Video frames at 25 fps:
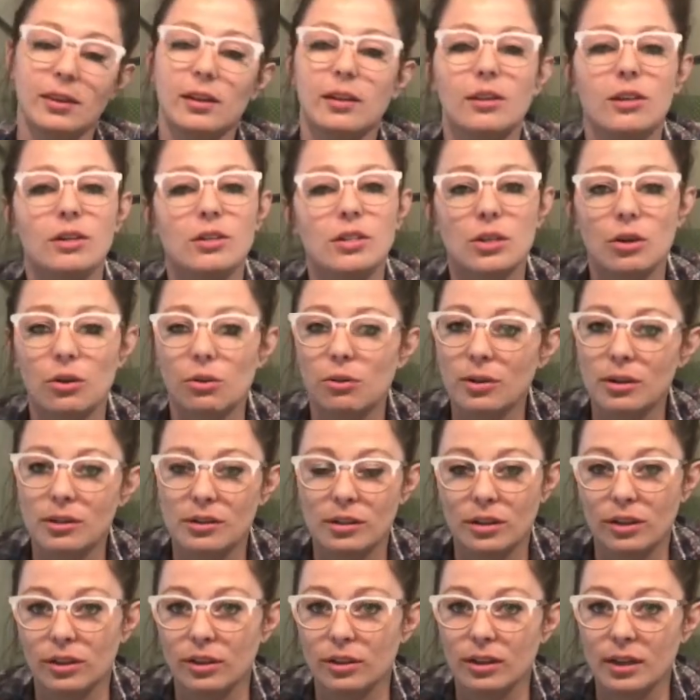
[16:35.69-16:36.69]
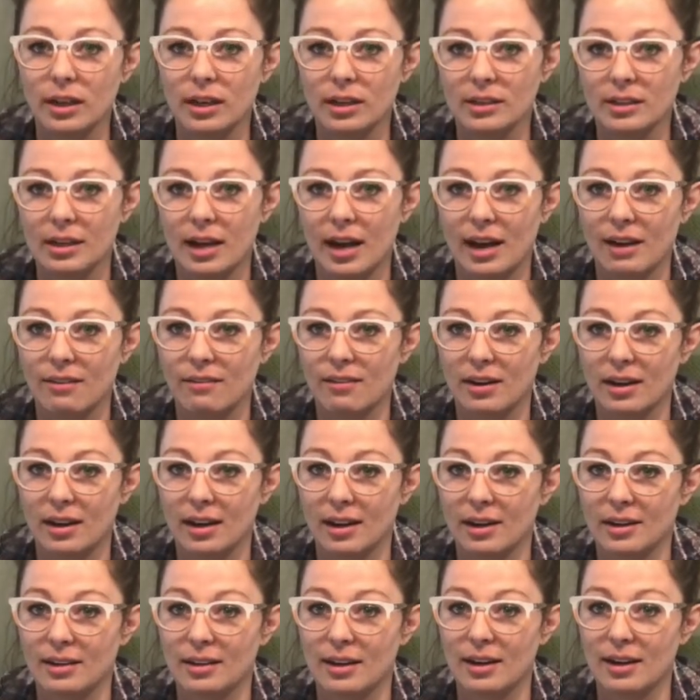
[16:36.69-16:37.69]
These are always a good thing to have on
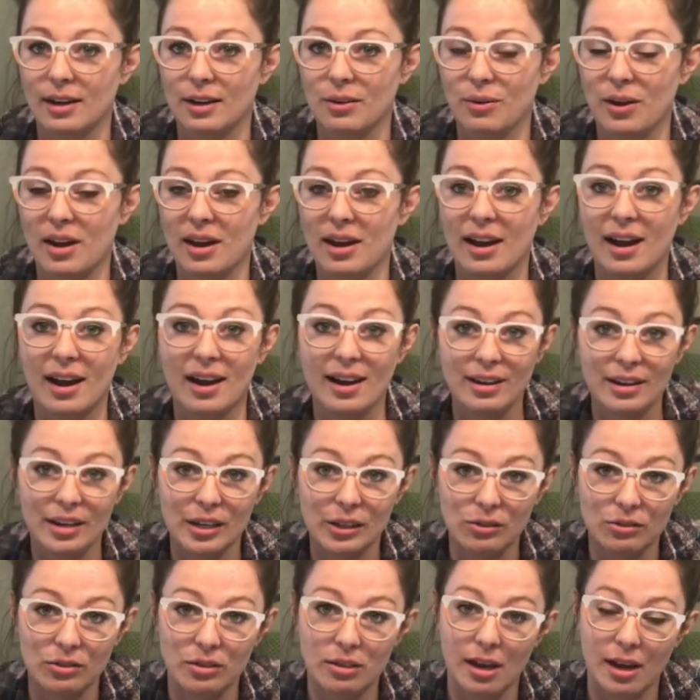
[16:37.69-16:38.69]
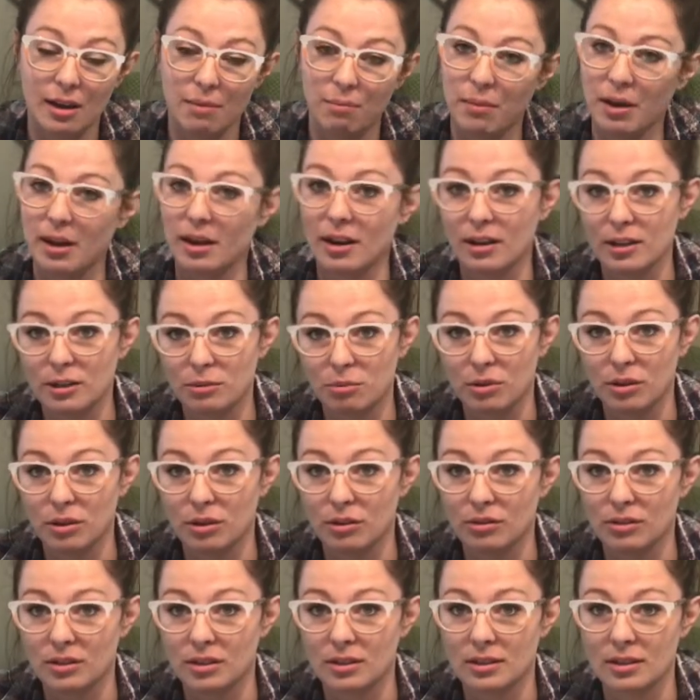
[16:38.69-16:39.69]
hand anyway. I use them, my husband
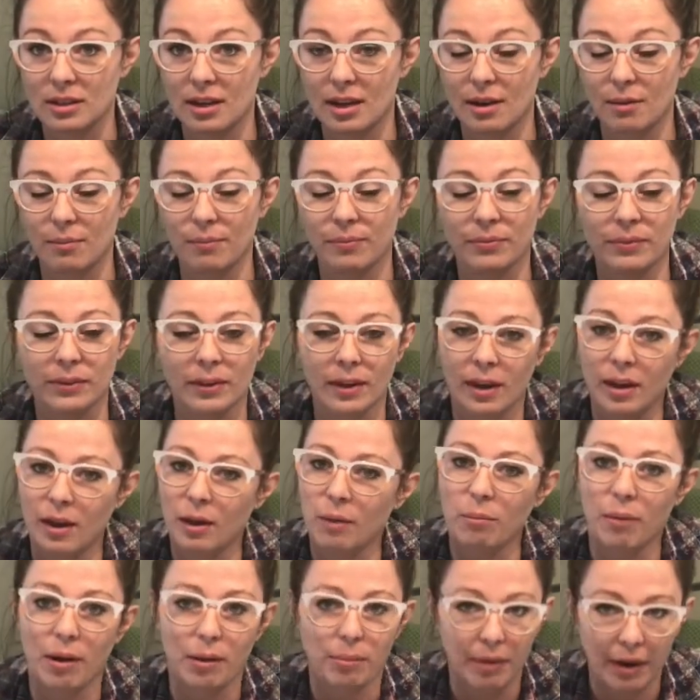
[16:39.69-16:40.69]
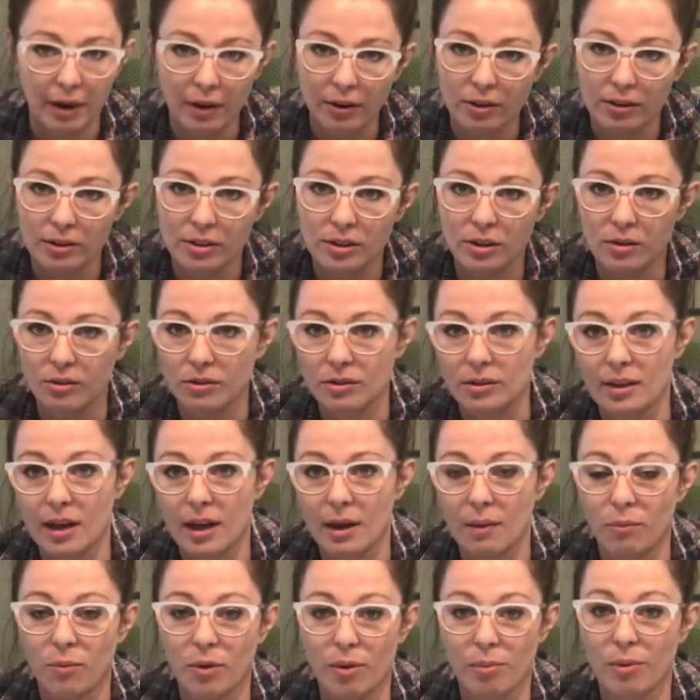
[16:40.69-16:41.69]
uses them, my parents use
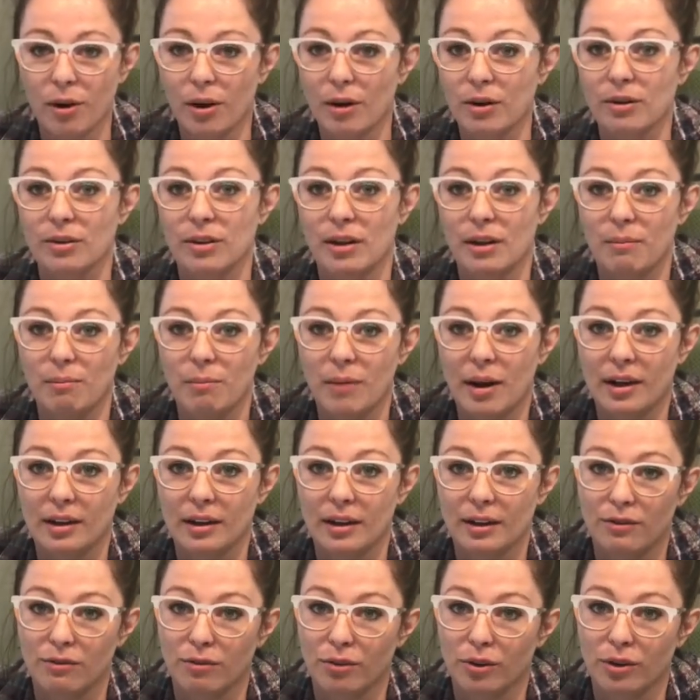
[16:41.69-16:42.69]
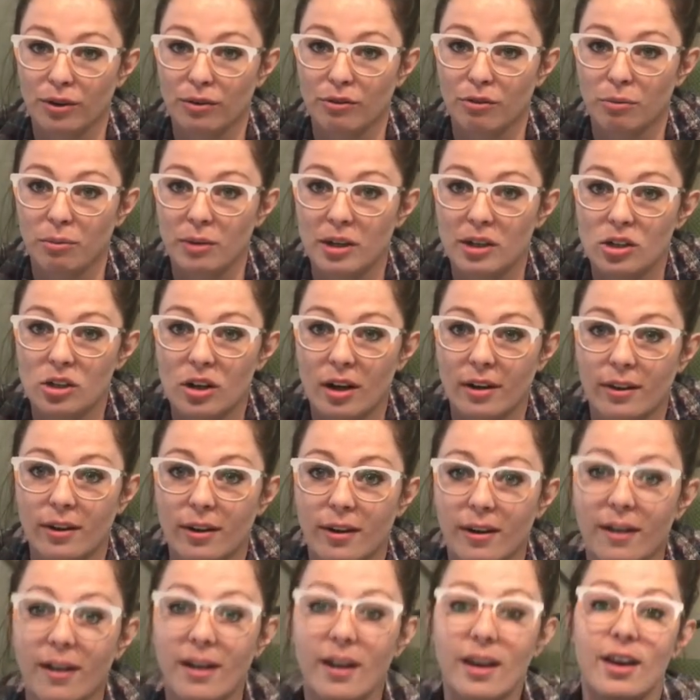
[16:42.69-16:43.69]
them, we borrow them back and forth from each
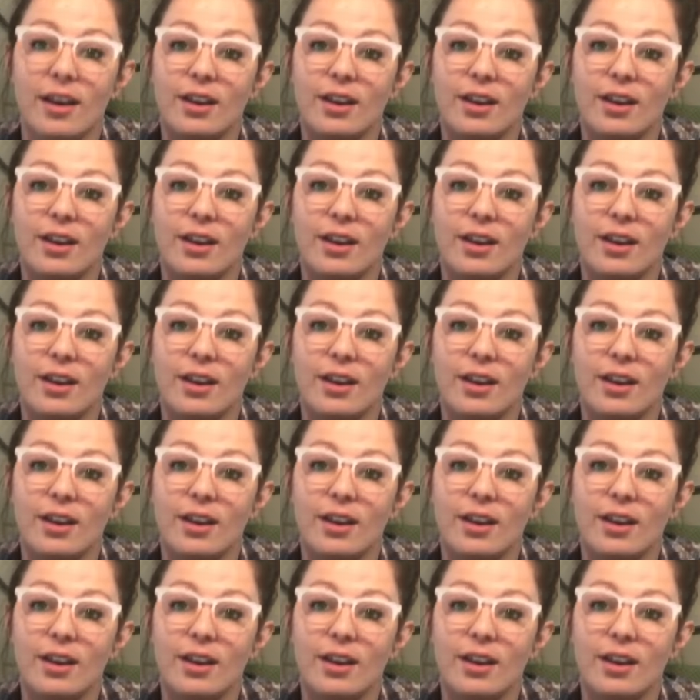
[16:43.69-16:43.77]
other.